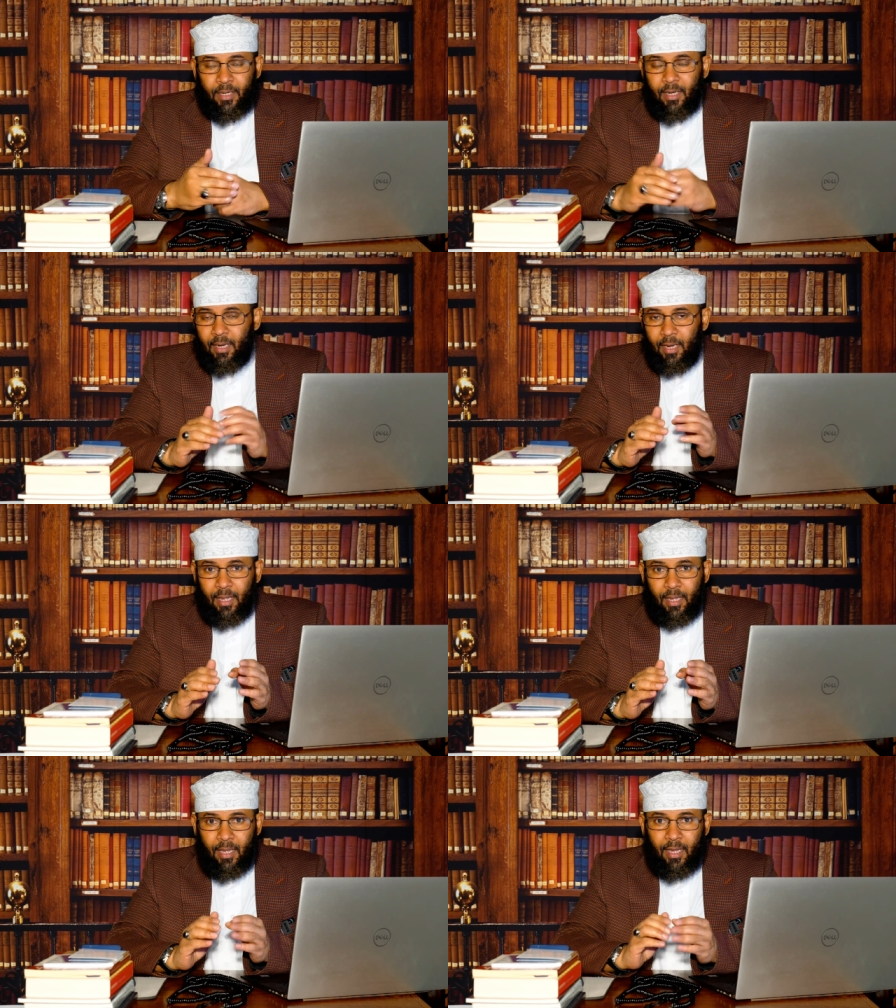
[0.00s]
And
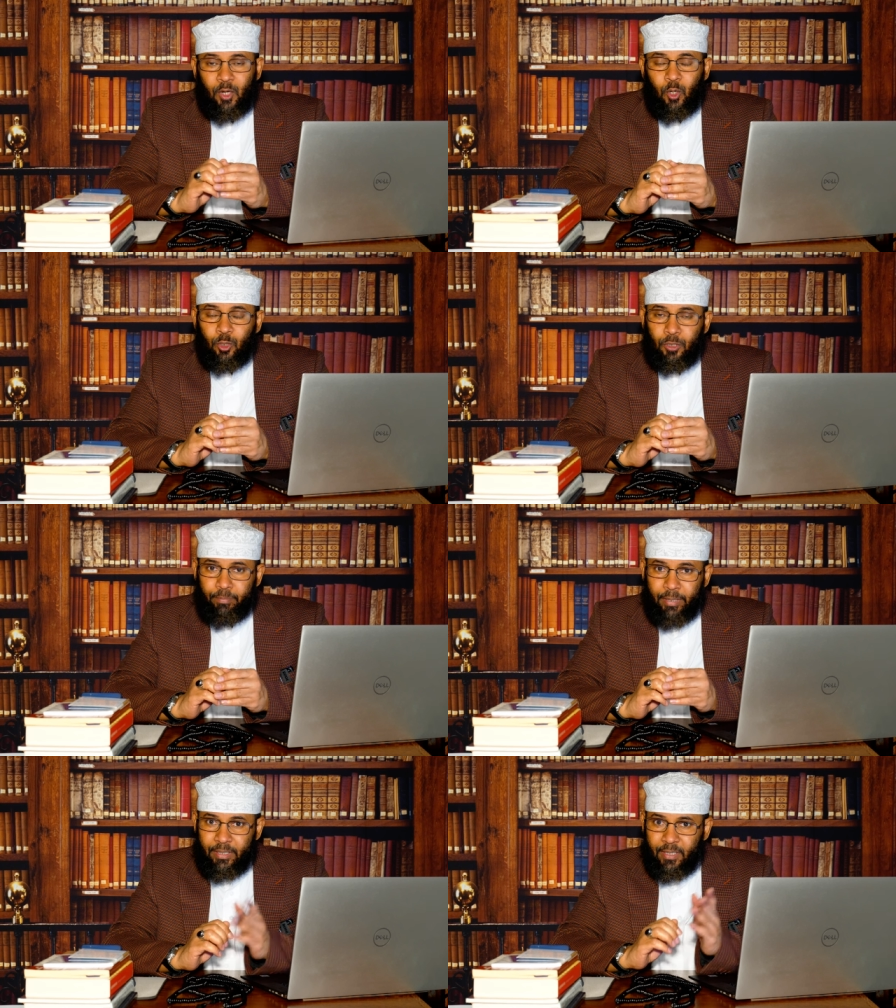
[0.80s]
Allah knows
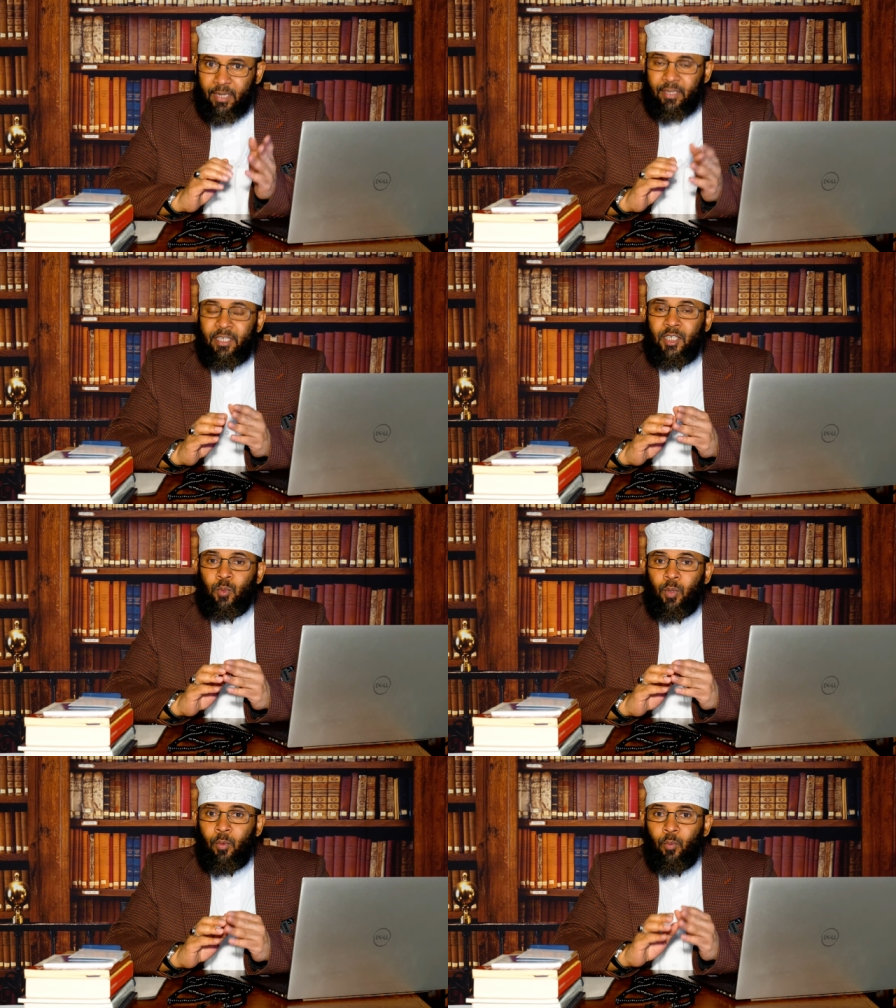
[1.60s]
best. This is
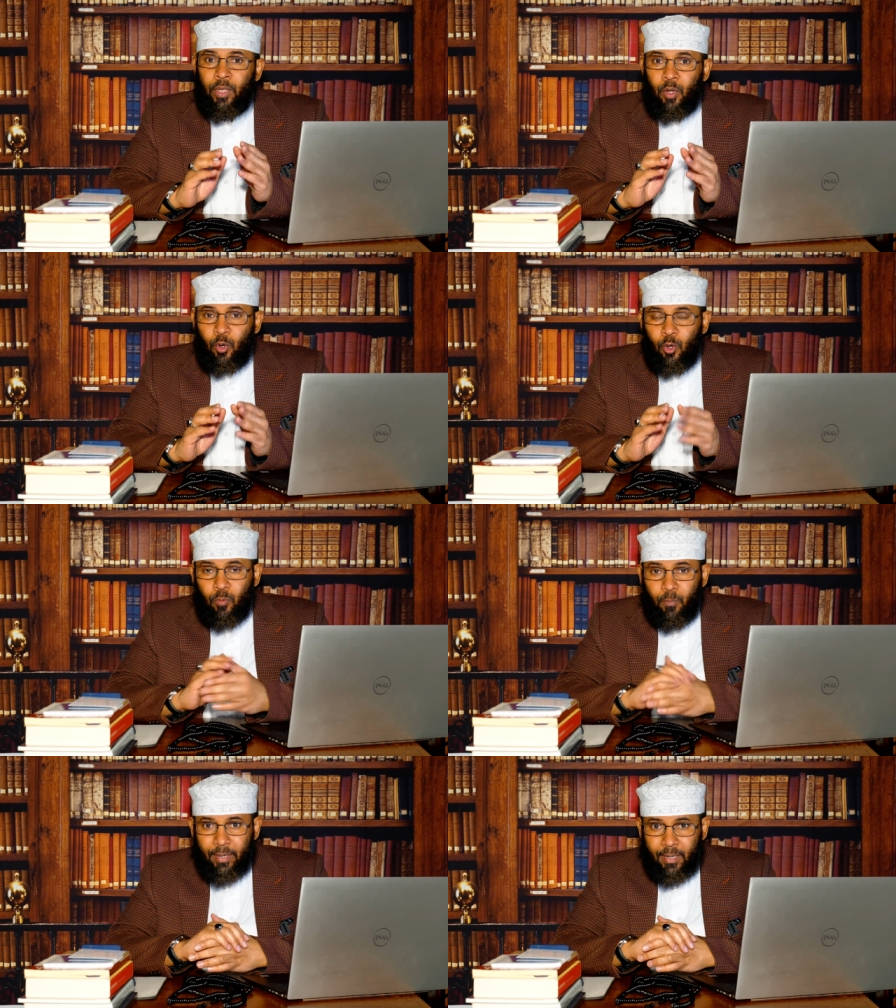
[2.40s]
why we
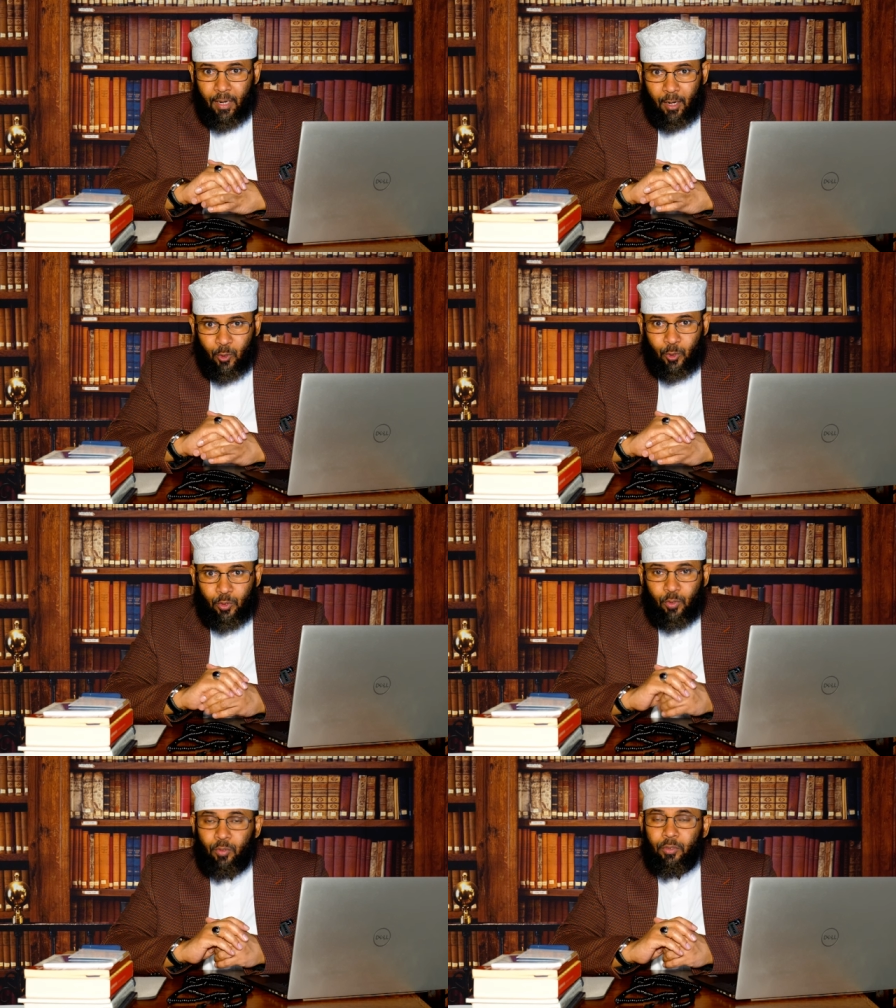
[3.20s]
recommend a lot
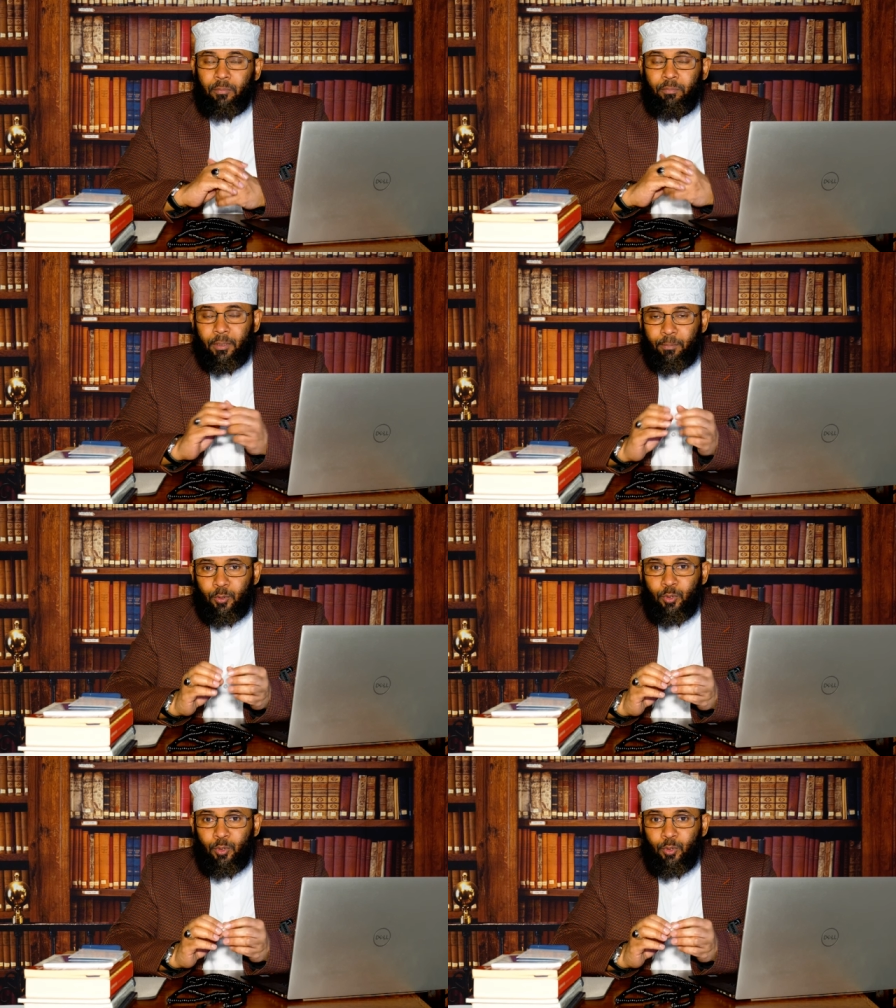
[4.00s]
on the people